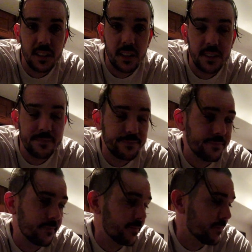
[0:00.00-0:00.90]
tonight.
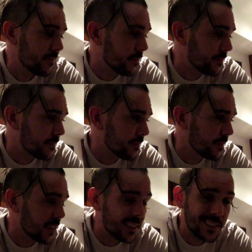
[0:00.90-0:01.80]

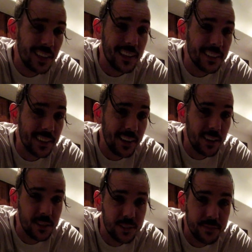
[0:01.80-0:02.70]
Steak and
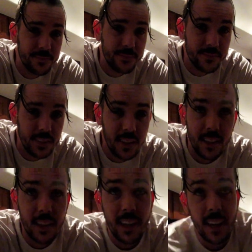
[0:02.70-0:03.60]
taters.
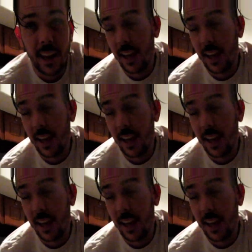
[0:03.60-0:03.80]
Keegan